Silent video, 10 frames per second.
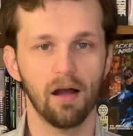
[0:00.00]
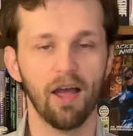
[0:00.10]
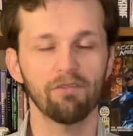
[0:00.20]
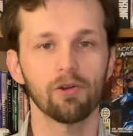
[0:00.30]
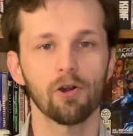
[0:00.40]

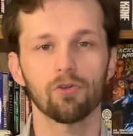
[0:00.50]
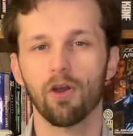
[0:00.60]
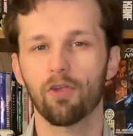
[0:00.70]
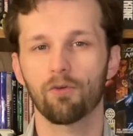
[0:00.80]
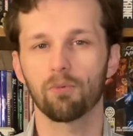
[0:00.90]
Ivan Hurd
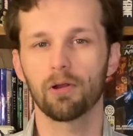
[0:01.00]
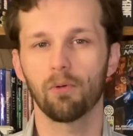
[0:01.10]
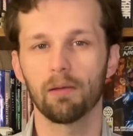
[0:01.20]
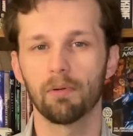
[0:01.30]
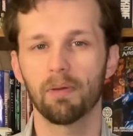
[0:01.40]
tries to run
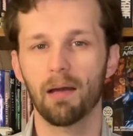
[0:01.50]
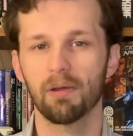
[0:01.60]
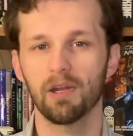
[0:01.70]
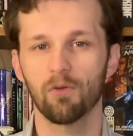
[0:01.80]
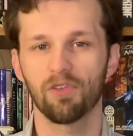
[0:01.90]
away, but
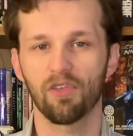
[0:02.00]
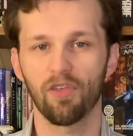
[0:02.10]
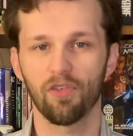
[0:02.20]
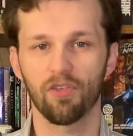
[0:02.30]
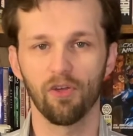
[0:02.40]
Batman uses
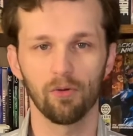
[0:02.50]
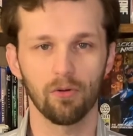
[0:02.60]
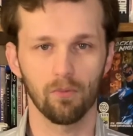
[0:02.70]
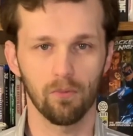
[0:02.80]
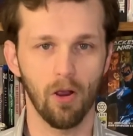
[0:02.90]
his silk
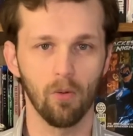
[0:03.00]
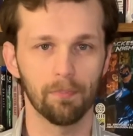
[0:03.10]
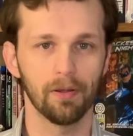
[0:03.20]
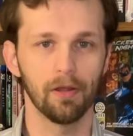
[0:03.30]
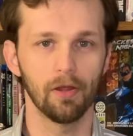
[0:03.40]
rope
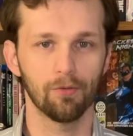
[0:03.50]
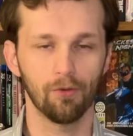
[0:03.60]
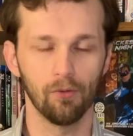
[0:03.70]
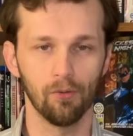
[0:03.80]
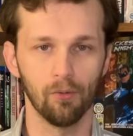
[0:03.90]

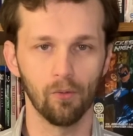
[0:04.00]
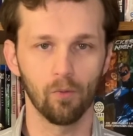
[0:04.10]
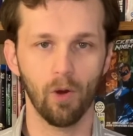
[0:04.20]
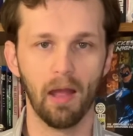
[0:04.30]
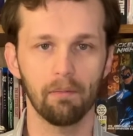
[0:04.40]
to
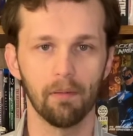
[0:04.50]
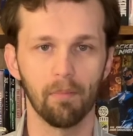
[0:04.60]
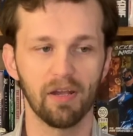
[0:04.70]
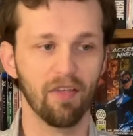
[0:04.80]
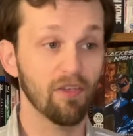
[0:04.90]
grab him,
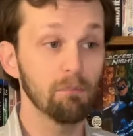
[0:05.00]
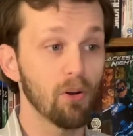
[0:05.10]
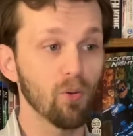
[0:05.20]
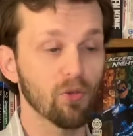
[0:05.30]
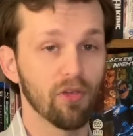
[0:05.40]
and as he
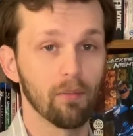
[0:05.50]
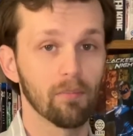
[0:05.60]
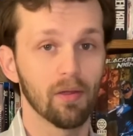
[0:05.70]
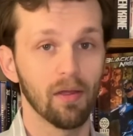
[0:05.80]
pulls him,